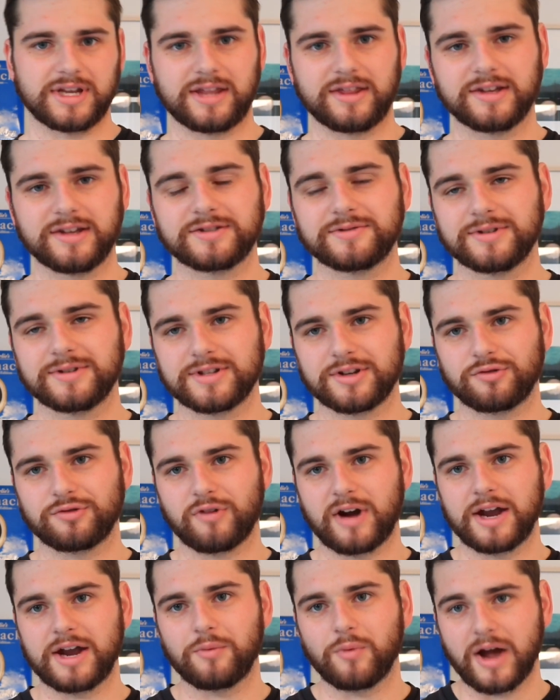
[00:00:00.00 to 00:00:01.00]
And this was a
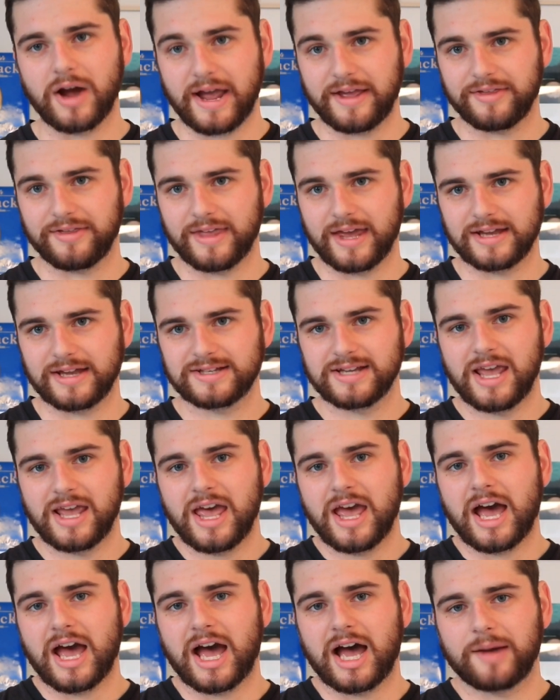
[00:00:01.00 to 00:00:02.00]
great way that
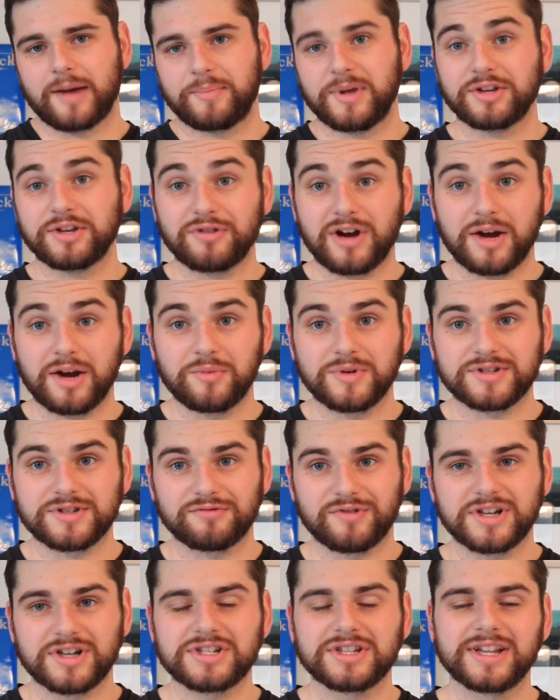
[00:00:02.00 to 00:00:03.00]
Ben Graham
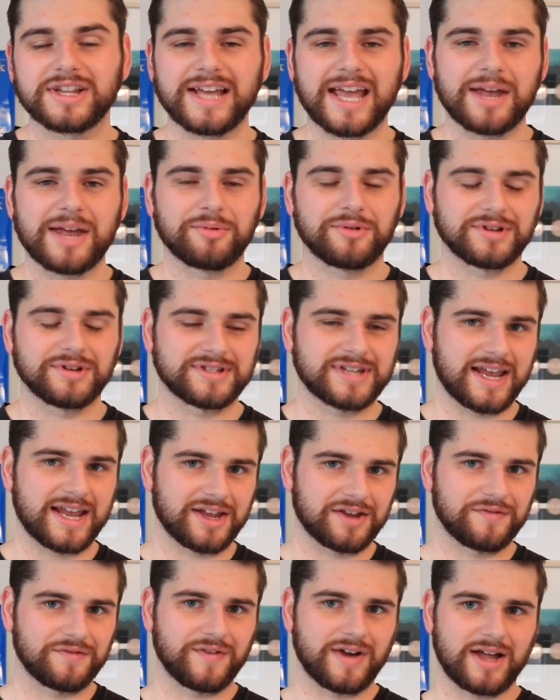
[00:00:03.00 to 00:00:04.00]
was originally able to
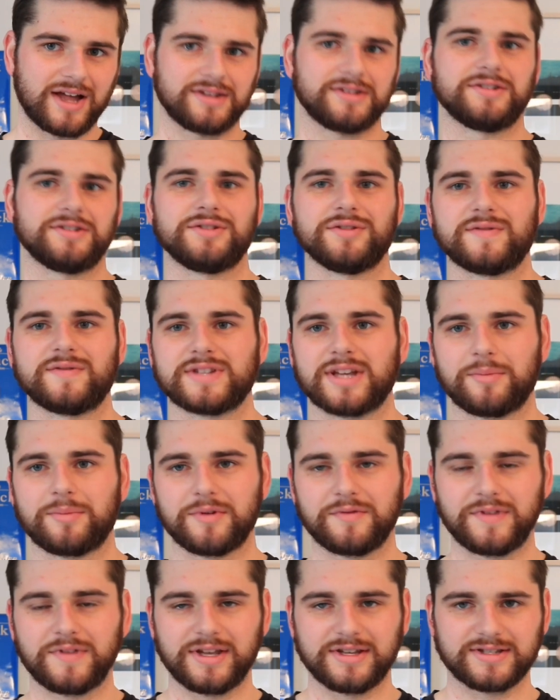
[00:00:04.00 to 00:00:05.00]
take advantage of
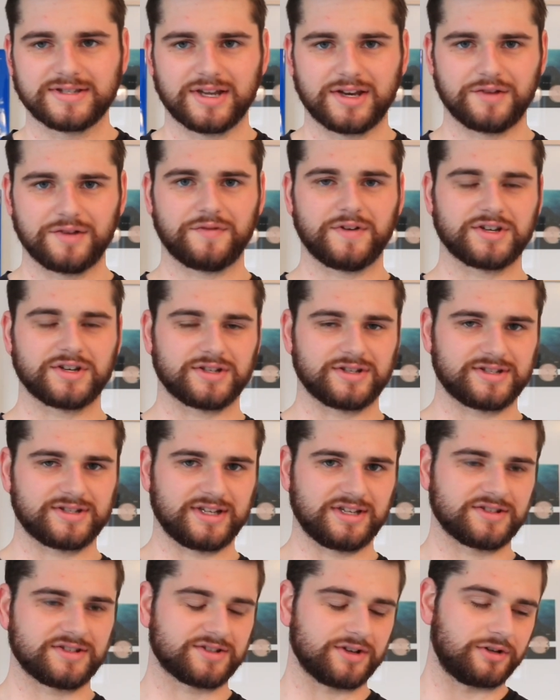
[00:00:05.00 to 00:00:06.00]
some of these
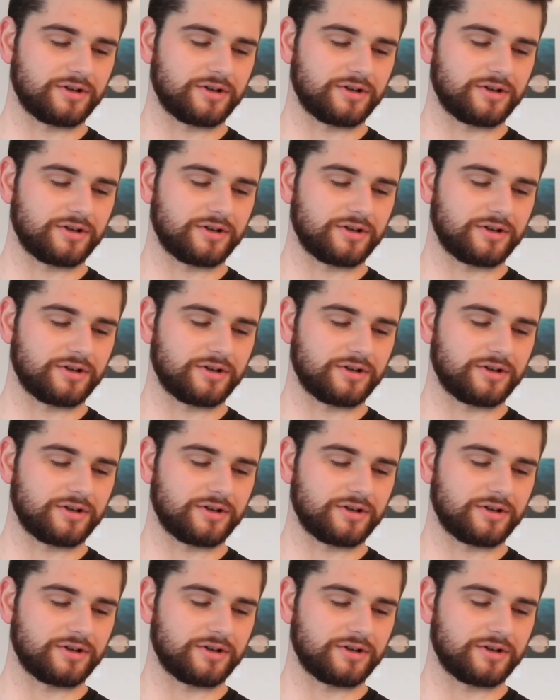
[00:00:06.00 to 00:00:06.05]
inefficiencies.